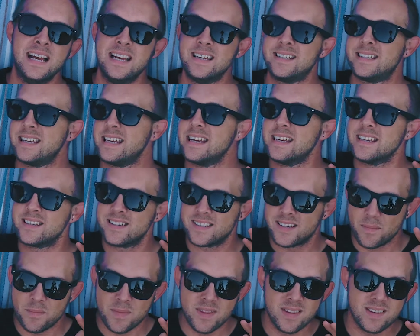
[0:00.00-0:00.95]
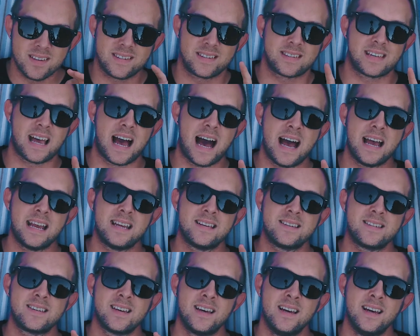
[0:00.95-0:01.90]
See, some of the
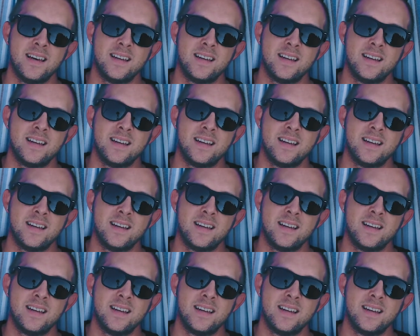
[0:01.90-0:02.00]
skies